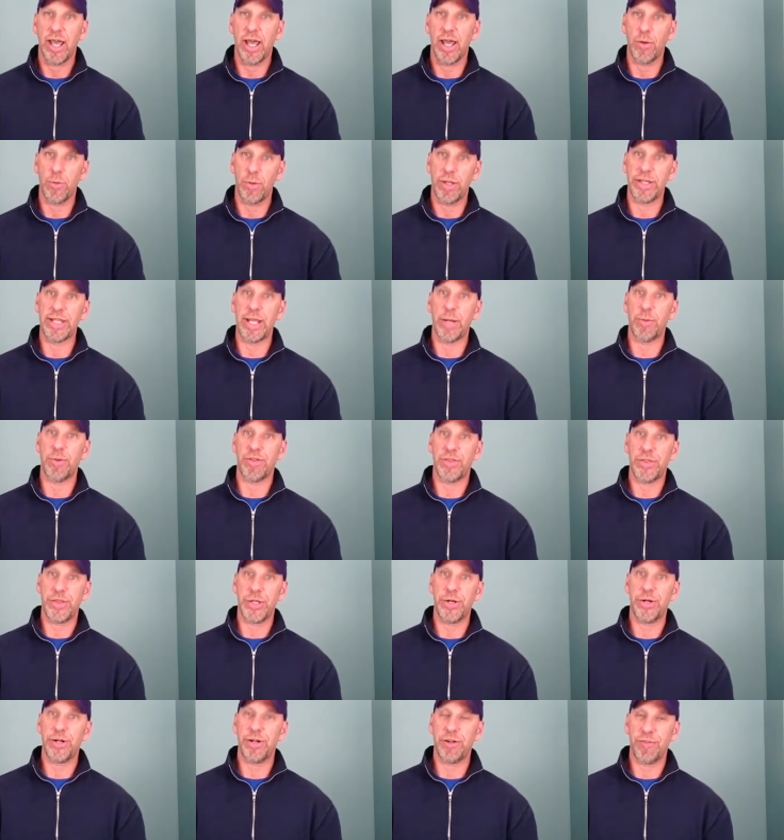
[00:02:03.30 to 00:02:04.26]
when they were
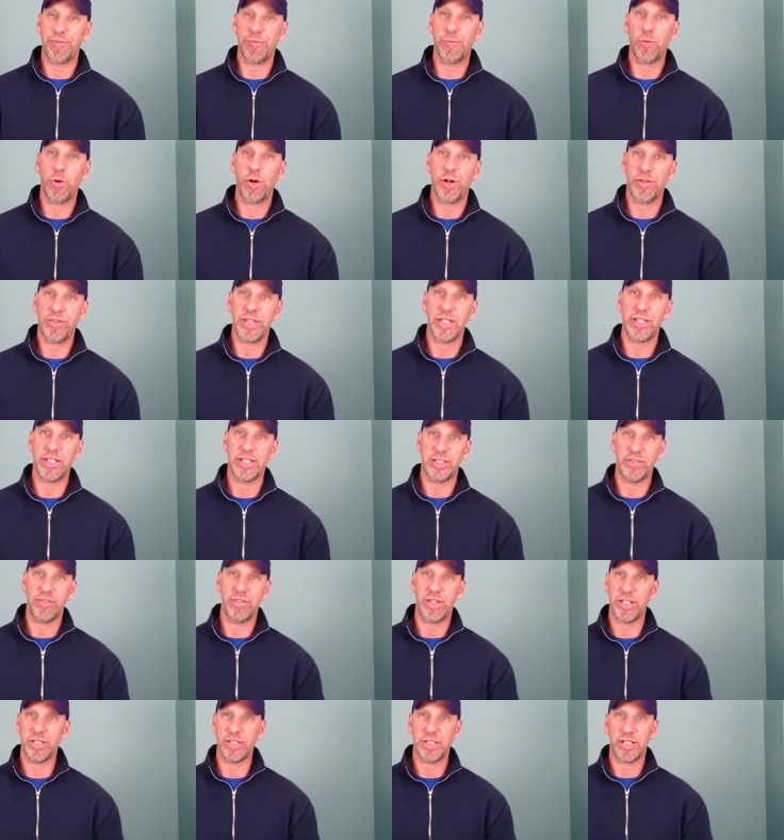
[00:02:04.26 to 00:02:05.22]
3rd or 4th in the
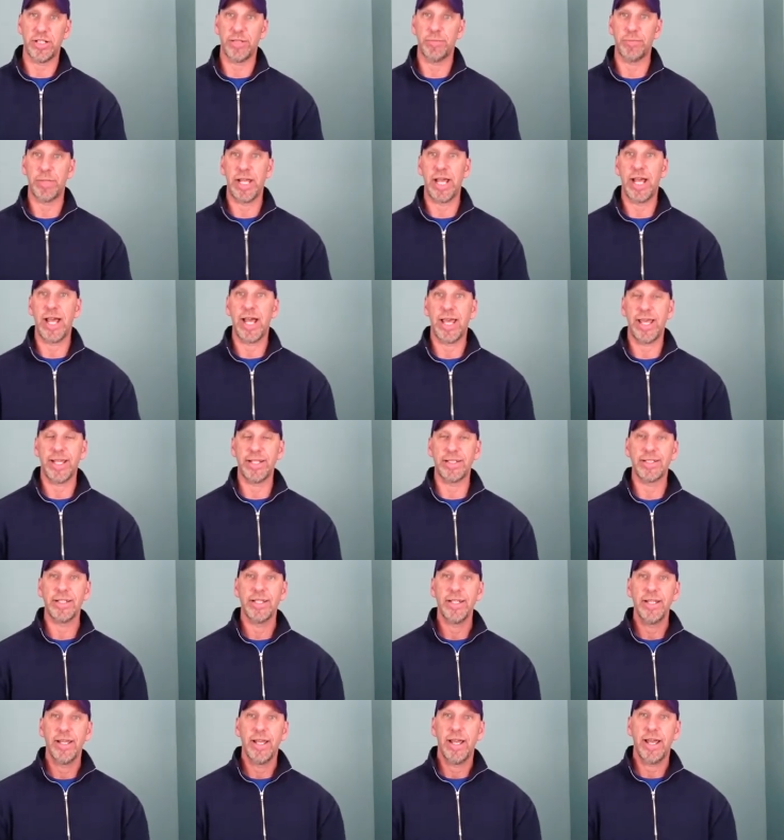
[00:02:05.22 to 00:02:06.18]
division
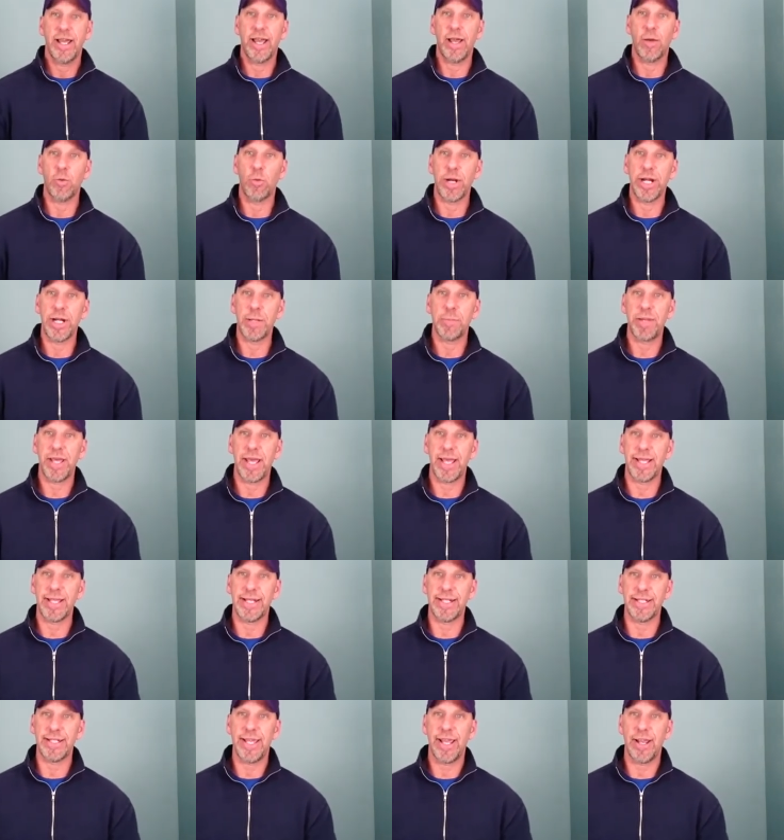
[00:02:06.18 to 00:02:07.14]
behind
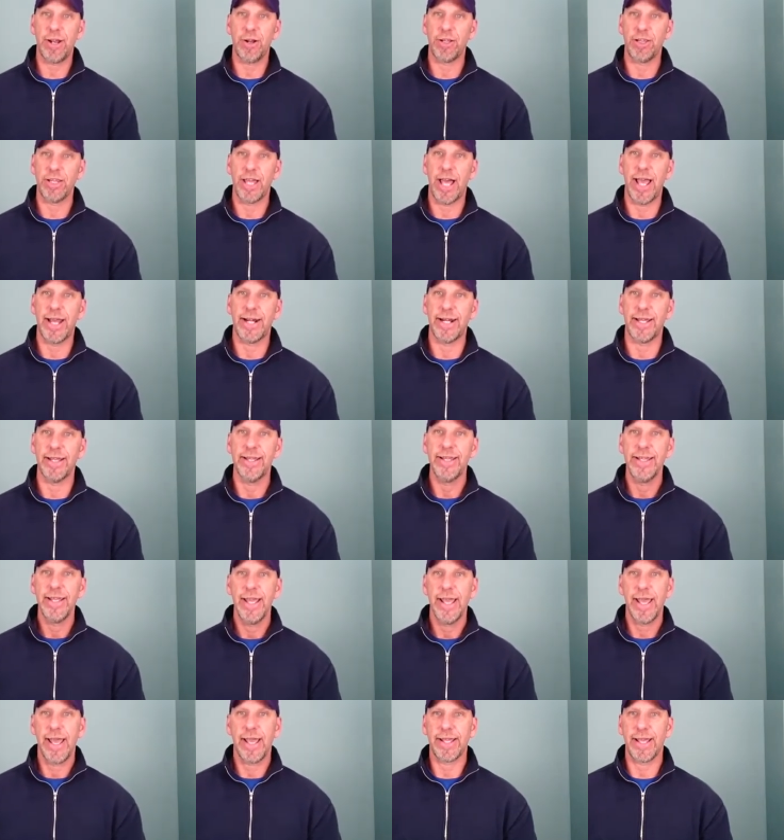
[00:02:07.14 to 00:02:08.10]
Winnipeg and Carolina.
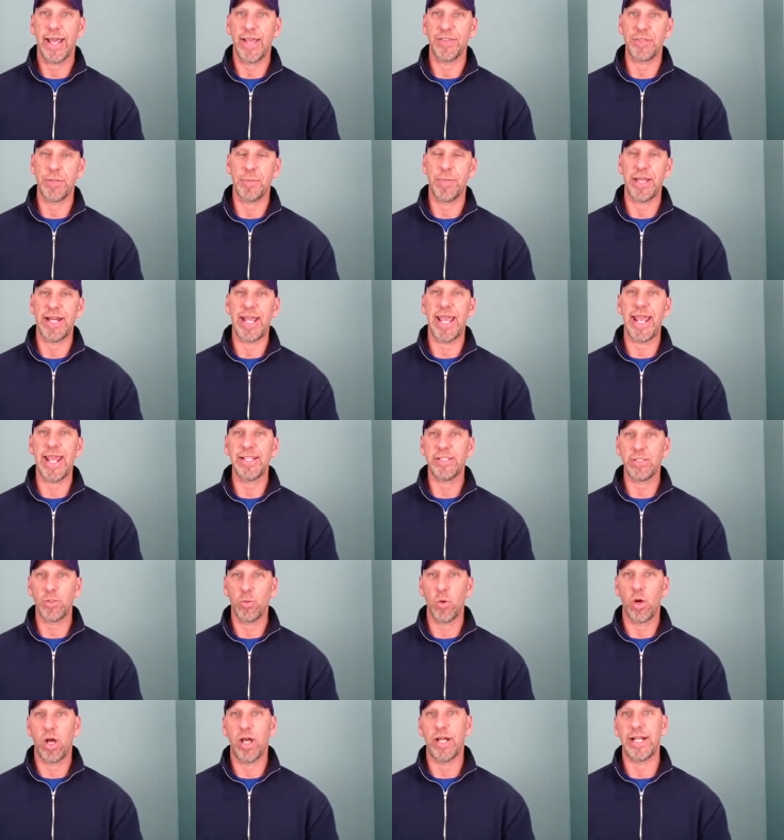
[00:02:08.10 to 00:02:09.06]
I got them at
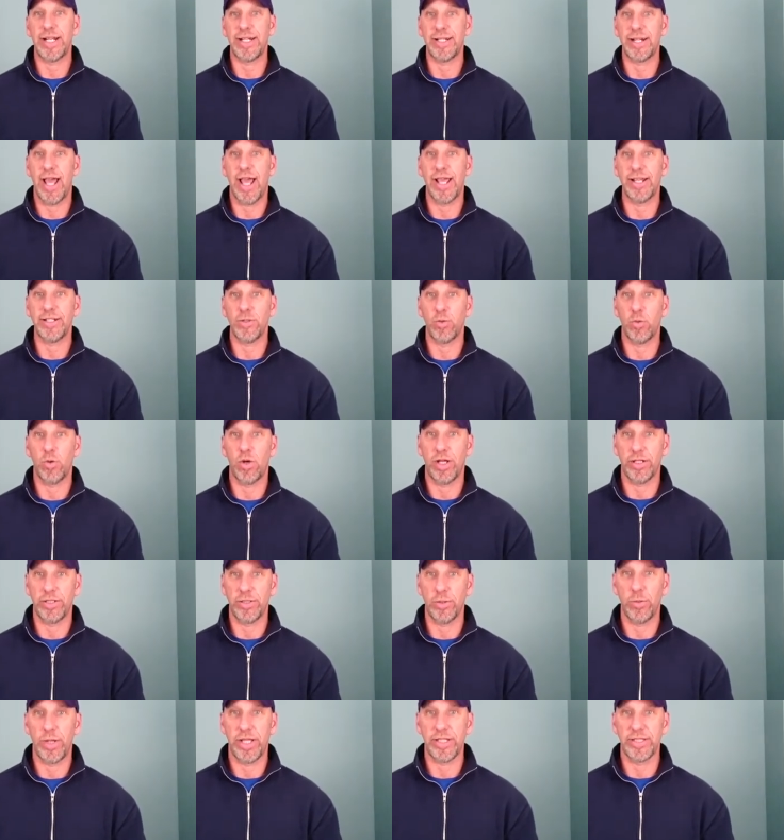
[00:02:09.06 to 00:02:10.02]
8-1 and
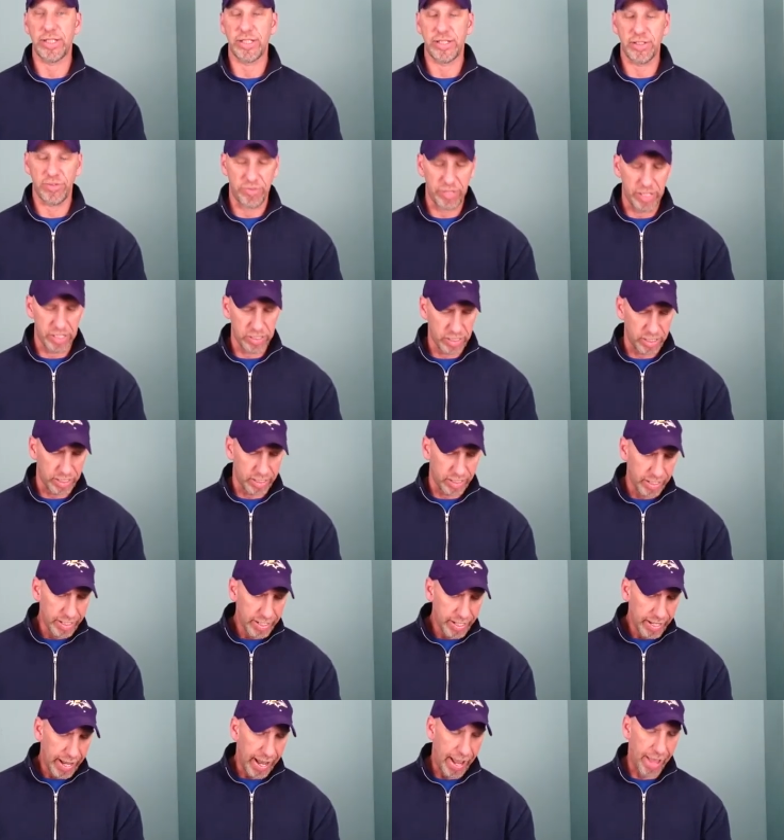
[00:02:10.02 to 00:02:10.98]
9-1 to win the division
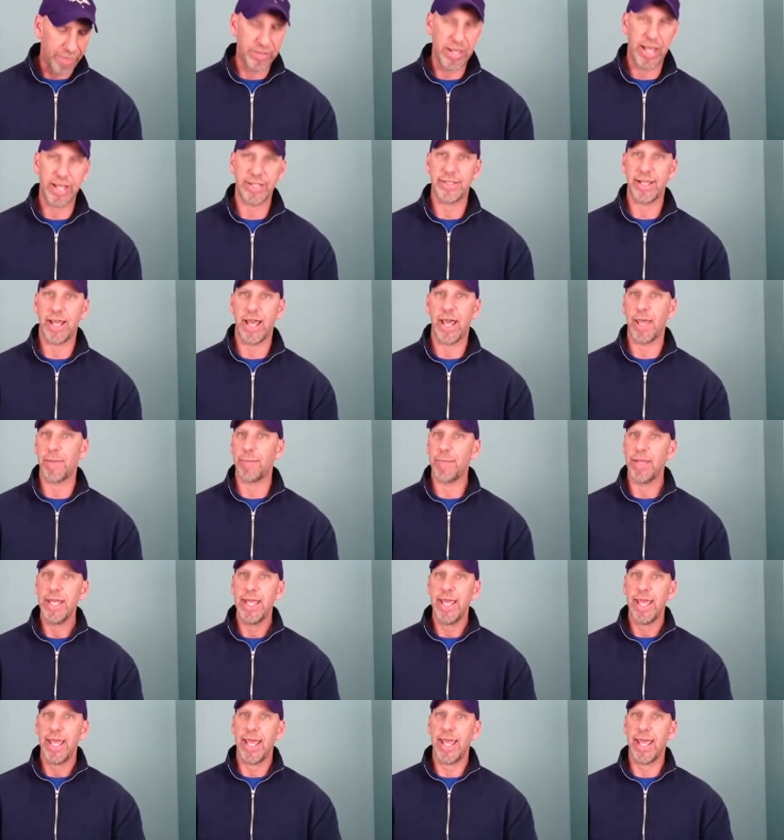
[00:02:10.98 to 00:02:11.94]
at that time,
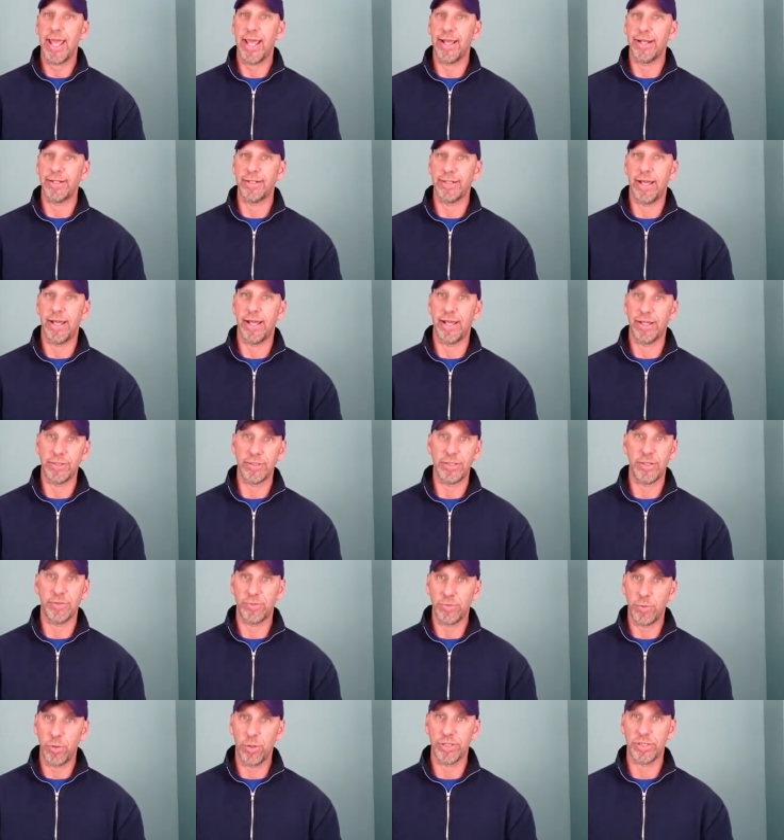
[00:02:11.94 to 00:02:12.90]
and
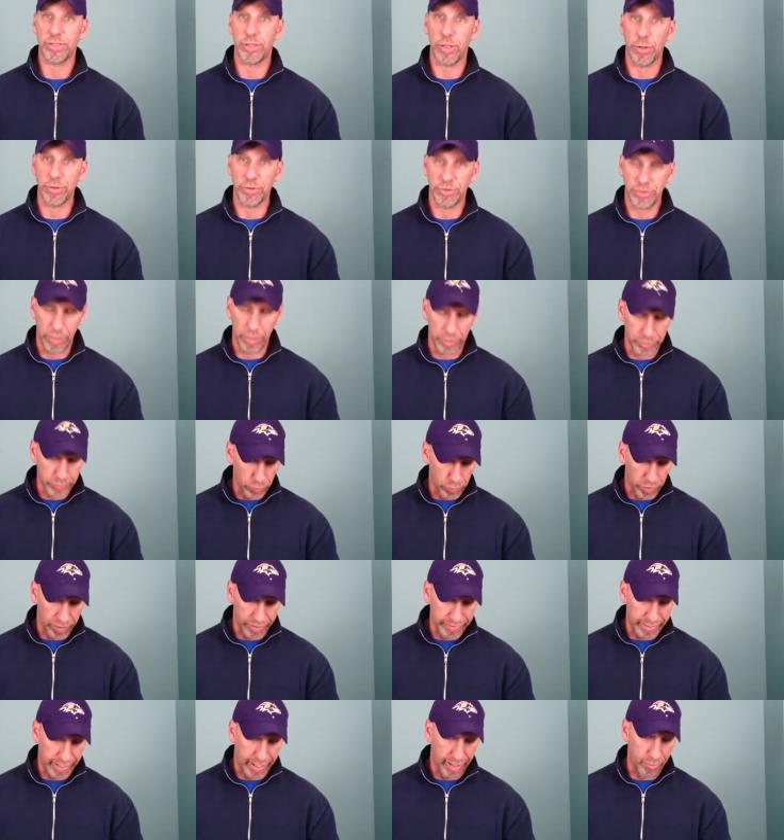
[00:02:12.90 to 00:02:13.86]
so of course those
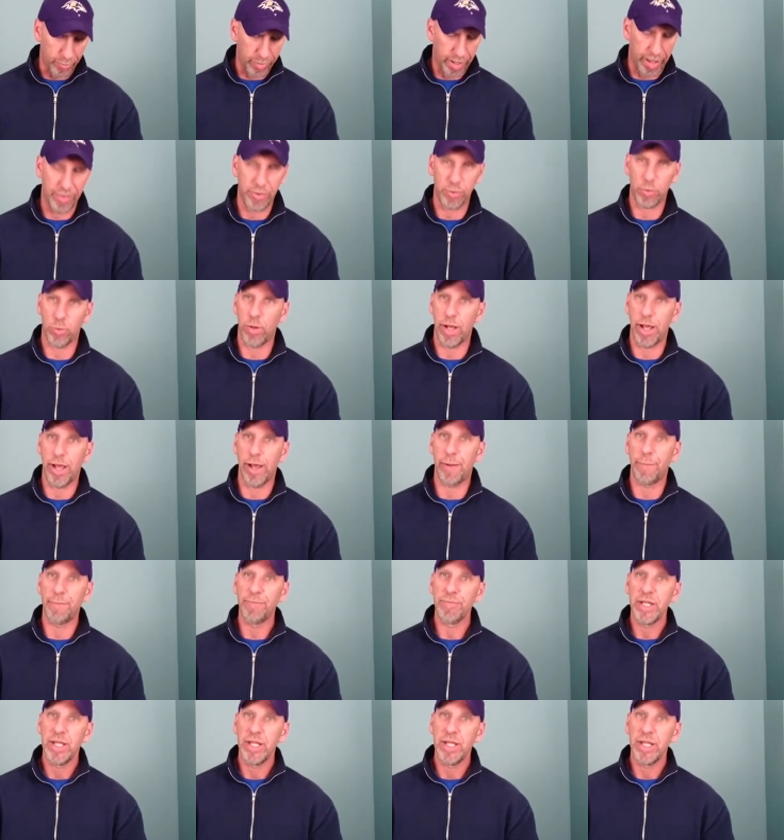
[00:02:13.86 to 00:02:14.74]
worked out rather well.